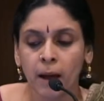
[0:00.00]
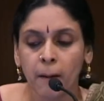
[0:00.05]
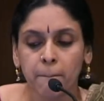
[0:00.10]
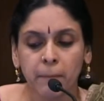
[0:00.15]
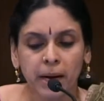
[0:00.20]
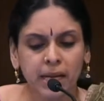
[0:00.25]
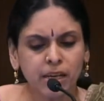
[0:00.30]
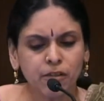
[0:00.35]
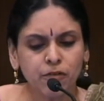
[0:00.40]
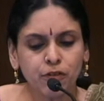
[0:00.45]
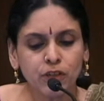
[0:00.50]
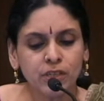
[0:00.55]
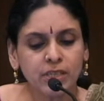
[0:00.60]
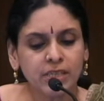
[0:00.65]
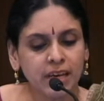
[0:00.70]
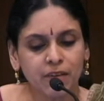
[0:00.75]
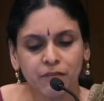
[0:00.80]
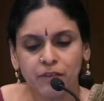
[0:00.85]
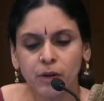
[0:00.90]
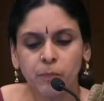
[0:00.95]
Money for
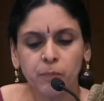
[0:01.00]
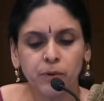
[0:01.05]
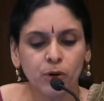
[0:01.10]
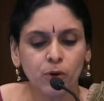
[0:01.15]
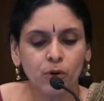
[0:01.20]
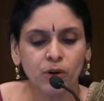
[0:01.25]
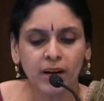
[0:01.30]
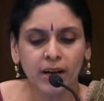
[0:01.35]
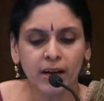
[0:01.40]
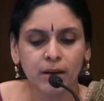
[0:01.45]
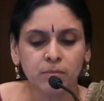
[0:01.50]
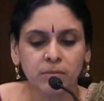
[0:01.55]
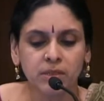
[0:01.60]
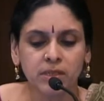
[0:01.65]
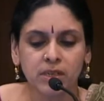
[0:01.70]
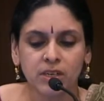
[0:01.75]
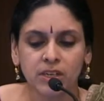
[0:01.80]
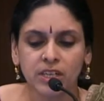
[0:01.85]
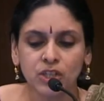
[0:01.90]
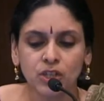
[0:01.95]
several
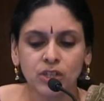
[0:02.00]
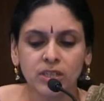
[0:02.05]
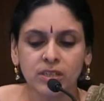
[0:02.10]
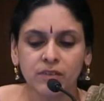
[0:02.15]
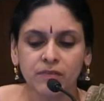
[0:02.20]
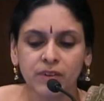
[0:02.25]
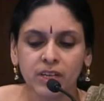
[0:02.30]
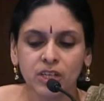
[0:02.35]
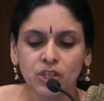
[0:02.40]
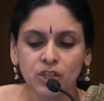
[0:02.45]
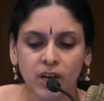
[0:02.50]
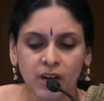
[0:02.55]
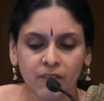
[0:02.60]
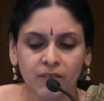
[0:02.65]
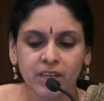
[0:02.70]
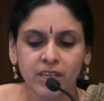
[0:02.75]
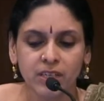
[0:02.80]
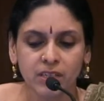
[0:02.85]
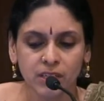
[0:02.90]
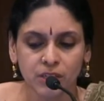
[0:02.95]
programs reaches the village
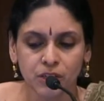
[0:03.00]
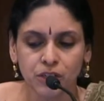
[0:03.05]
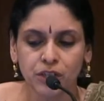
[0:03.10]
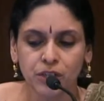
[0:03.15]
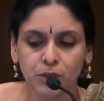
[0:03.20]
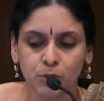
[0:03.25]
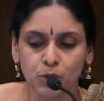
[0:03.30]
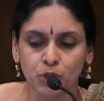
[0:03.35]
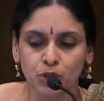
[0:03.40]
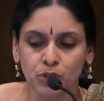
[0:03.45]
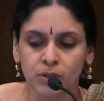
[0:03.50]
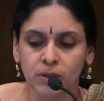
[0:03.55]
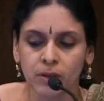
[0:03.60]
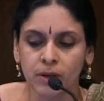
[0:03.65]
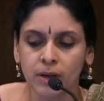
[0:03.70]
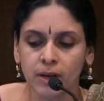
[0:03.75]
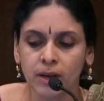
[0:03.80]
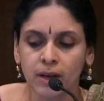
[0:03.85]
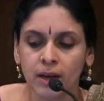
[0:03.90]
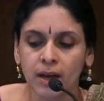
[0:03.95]
governance institution,
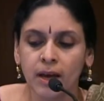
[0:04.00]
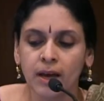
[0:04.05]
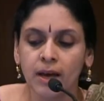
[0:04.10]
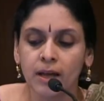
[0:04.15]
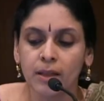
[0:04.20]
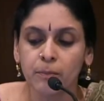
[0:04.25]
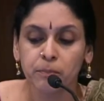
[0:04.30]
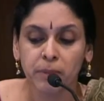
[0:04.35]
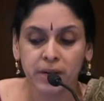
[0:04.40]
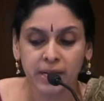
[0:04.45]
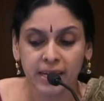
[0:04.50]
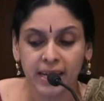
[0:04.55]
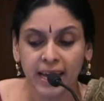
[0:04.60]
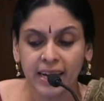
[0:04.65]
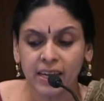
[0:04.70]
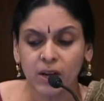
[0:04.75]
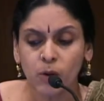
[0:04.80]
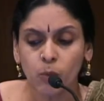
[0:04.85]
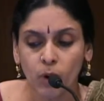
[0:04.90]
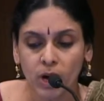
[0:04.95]
but
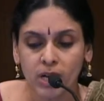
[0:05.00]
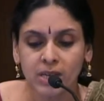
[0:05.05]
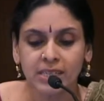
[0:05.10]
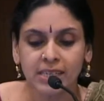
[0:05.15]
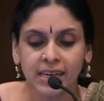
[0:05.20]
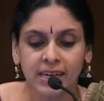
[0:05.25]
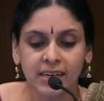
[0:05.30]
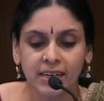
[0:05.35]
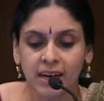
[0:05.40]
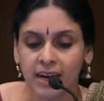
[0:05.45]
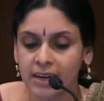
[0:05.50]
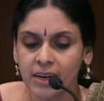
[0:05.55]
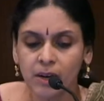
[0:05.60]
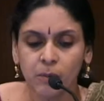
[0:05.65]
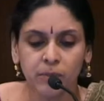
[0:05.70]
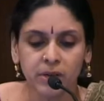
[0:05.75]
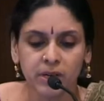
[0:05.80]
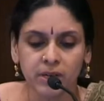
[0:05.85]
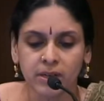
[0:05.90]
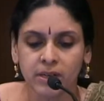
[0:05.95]
getting one's
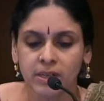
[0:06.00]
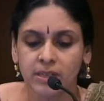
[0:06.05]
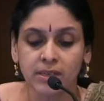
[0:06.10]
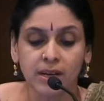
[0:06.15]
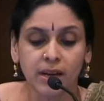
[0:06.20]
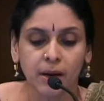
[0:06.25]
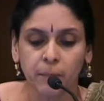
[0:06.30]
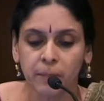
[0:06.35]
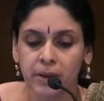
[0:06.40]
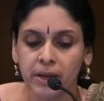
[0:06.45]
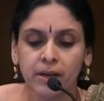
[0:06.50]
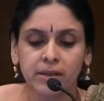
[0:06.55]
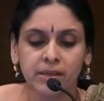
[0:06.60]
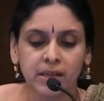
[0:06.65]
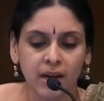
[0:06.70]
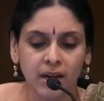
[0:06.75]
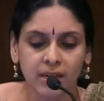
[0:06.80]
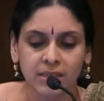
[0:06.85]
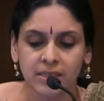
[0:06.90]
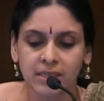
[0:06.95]
entitlement is an uphill
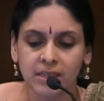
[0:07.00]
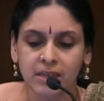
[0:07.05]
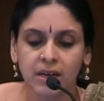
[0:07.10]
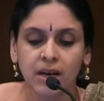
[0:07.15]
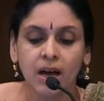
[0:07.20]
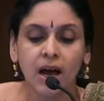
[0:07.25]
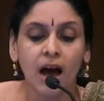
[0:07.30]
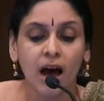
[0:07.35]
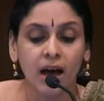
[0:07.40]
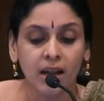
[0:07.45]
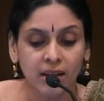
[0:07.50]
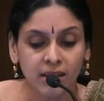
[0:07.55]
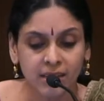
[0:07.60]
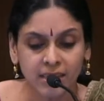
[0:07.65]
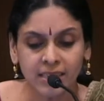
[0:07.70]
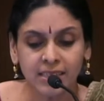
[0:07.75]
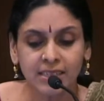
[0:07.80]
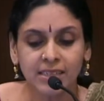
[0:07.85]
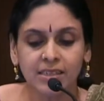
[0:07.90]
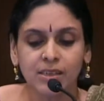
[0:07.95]
task
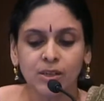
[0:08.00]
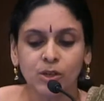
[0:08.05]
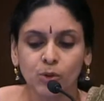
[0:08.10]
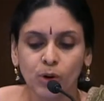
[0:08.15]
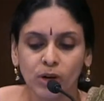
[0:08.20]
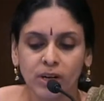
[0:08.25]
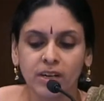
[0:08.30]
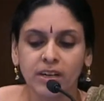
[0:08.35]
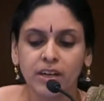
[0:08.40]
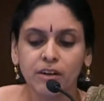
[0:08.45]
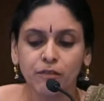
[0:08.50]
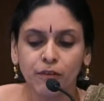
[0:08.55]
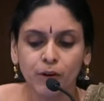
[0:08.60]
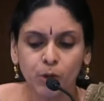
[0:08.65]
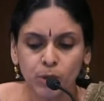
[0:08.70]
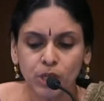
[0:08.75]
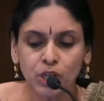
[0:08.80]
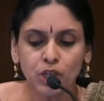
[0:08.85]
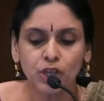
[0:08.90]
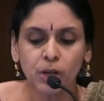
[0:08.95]
unless you are an
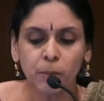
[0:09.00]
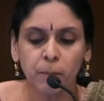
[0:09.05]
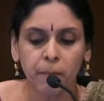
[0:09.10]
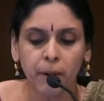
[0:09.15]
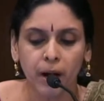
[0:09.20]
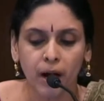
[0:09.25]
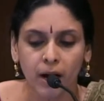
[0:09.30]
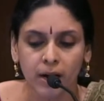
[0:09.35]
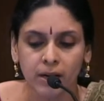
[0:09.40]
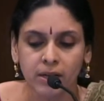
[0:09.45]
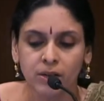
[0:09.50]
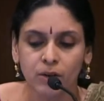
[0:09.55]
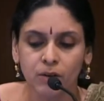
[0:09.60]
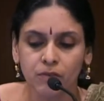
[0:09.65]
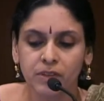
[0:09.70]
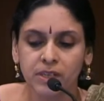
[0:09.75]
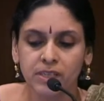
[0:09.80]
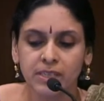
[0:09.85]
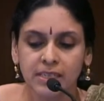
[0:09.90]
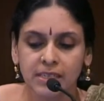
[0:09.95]
influential part
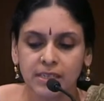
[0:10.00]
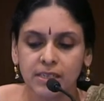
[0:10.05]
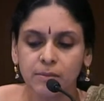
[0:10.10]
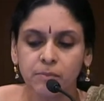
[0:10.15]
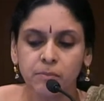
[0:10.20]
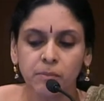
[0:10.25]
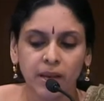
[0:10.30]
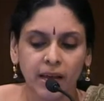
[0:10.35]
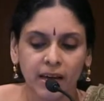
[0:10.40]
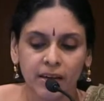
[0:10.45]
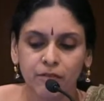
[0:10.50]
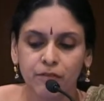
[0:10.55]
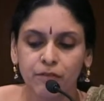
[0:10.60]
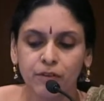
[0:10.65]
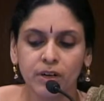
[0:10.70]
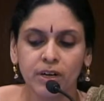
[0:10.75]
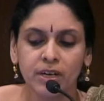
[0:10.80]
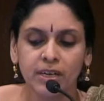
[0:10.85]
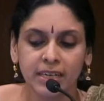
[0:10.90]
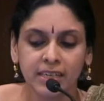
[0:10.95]
of the system life
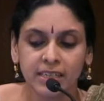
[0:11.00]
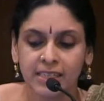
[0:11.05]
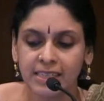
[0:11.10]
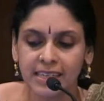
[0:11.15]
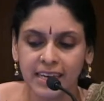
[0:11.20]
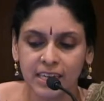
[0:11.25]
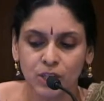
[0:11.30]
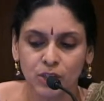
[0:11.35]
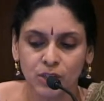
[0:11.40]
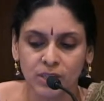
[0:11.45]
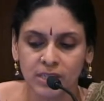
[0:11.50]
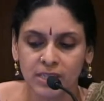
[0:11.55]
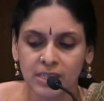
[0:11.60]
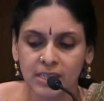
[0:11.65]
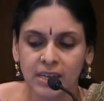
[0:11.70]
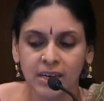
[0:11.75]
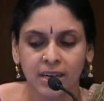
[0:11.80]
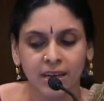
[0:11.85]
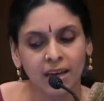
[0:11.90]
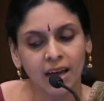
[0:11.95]
world
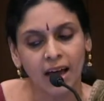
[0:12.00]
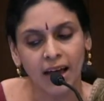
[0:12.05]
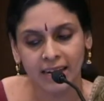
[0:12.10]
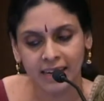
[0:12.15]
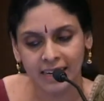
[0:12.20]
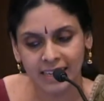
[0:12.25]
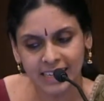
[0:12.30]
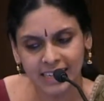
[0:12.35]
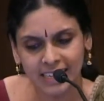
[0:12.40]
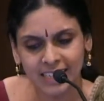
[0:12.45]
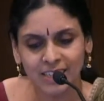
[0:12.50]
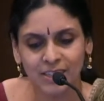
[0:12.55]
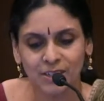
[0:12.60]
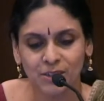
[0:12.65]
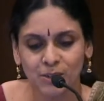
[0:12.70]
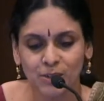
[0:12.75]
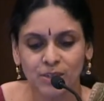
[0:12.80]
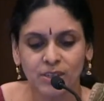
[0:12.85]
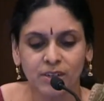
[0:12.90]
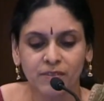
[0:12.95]
intersections, at
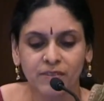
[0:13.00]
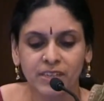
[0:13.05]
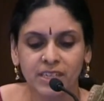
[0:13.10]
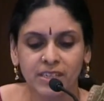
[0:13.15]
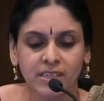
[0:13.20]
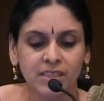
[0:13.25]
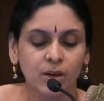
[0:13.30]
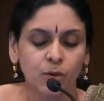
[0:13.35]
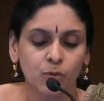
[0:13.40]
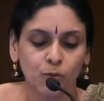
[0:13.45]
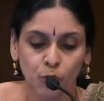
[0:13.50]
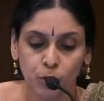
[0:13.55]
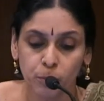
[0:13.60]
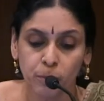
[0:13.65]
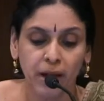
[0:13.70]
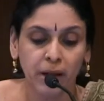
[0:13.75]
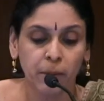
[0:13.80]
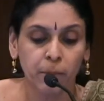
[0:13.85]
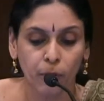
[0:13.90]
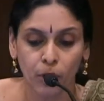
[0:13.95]
least to service vote
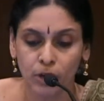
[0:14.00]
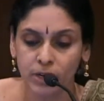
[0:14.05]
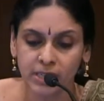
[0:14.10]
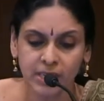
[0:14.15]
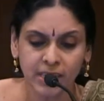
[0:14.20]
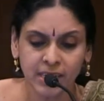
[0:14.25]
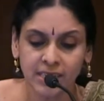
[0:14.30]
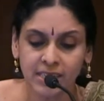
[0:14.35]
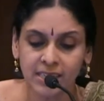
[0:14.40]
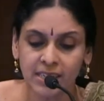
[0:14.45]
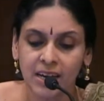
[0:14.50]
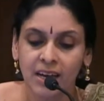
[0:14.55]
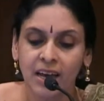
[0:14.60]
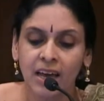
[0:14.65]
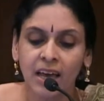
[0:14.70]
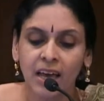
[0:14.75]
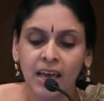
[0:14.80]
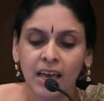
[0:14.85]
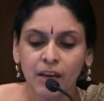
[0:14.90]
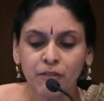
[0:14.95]
bank politics,
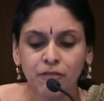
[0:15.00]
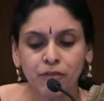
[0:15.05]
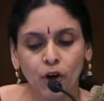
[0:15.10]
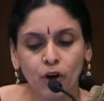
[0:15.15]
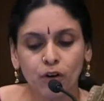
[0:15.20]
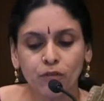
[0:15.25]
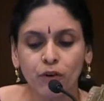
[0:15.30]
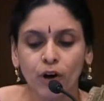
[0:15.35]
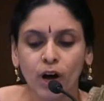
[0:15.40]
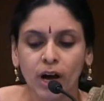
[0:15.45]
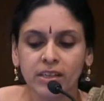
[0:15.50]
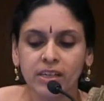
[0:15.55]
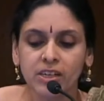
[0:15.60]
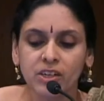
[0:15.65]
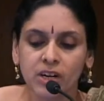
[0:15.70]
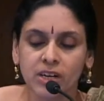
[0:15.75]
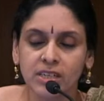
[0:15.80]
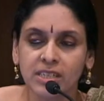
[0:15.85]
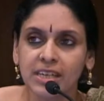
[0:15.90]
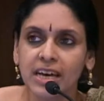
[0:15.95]
if not for other
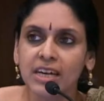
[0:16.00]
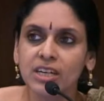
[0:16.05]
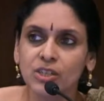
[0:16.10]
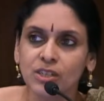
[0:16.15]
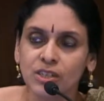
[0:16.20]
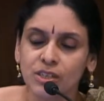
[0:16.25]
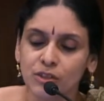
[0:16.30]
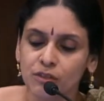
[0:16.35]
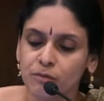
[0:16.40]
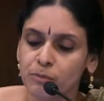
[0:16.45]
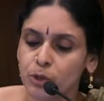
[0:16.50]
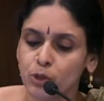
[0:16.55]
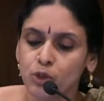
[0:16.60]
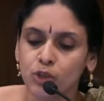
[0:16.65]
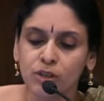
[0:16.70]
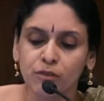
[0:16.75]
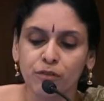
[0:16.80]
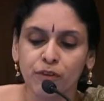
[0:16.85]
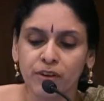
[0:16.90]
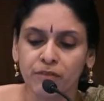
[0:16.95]
transactions of
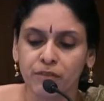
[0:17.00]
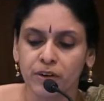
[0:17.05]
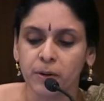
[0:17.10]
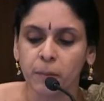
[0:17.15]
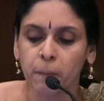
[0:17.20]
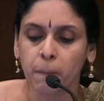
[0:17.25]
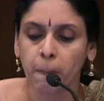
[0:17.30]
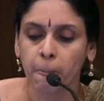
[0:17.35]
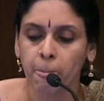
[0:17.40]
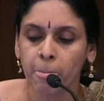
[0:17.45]
mutual favor.